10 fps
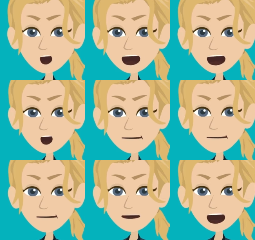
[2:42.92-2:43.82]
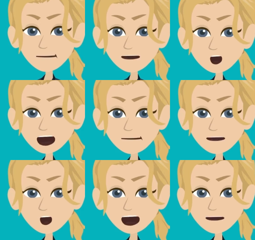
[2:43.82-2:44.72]
on the spinal cord and
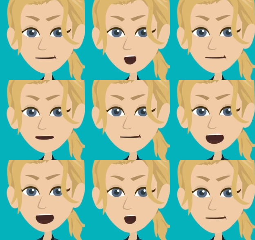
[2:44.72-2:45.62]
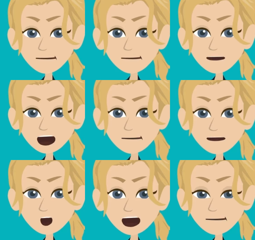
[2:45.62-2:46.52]
nerves will really affect the
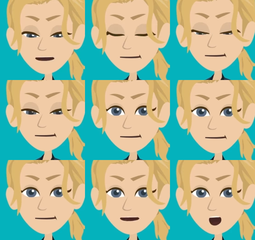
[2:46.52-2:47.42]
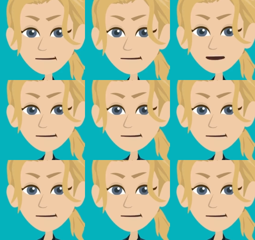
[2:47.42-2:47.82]
function of the body overall.